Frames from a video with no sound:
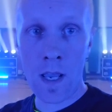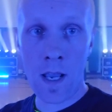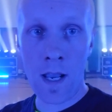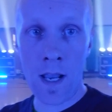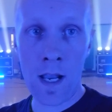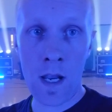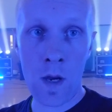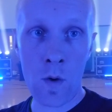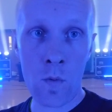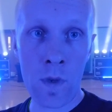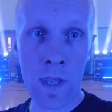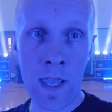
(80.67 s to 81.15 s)

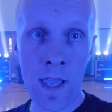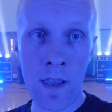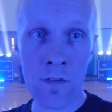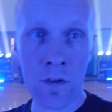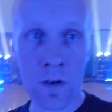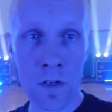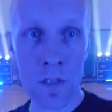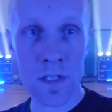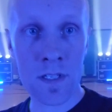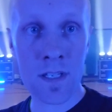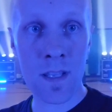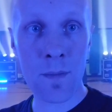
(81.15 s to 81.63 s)
Uh, we have
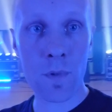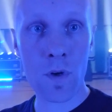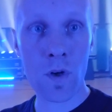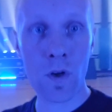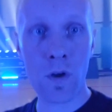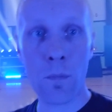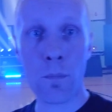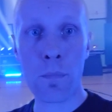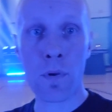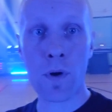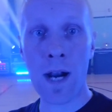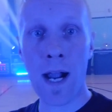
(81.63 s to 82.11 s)
our
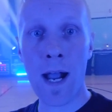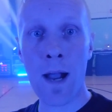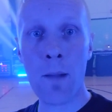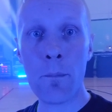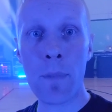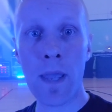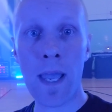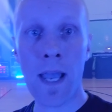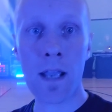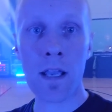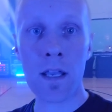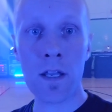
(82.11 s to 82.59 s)
typical
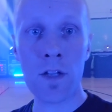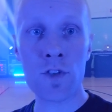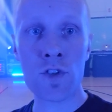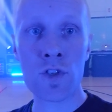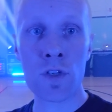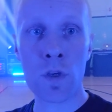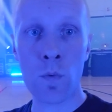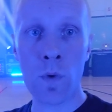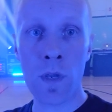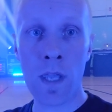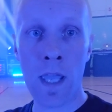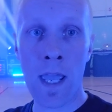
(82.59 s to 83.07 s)
prom package.
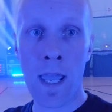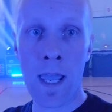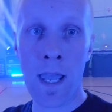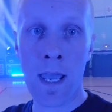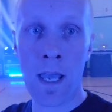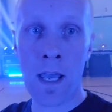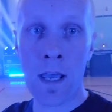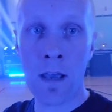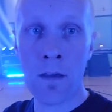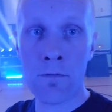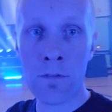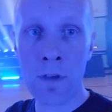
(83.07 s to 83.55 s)
So we
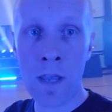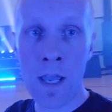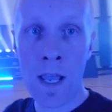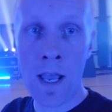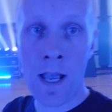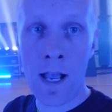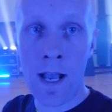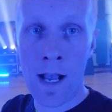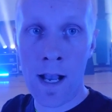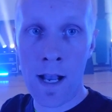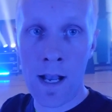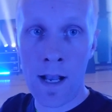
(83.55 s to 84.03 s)
have
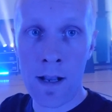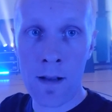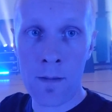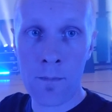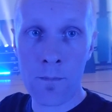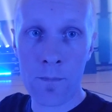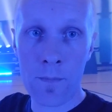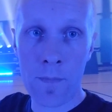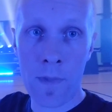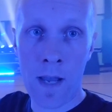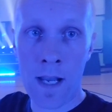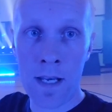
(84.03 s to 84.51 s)

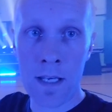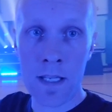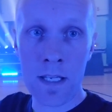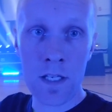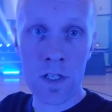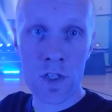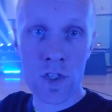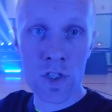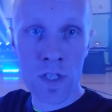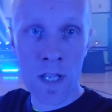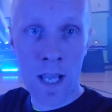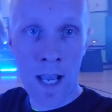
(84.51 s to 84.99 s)
um, on
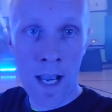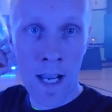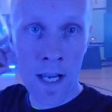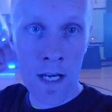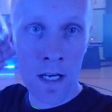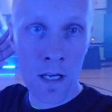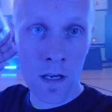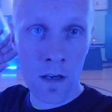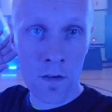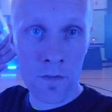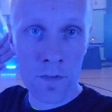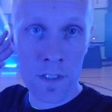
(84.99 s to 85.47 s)
each
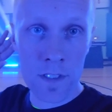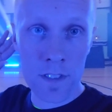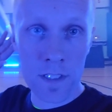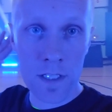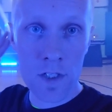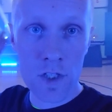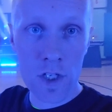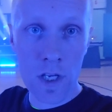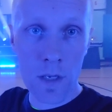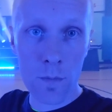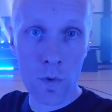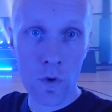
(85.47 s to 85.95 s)
side of the
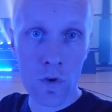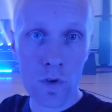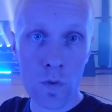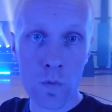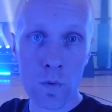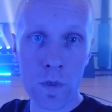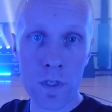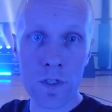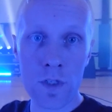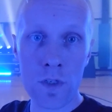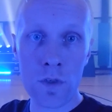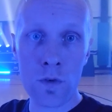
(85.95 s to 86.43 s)
DJ
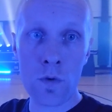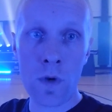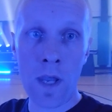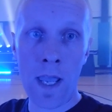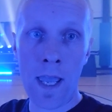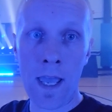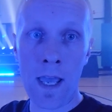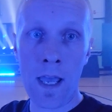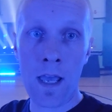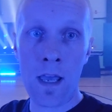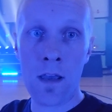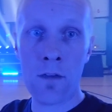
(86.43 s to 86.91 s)
booth, we do
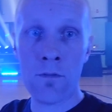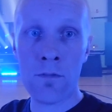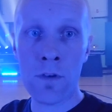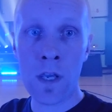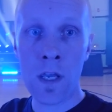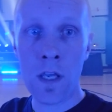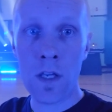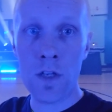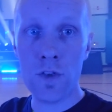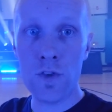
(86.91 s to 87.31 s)
have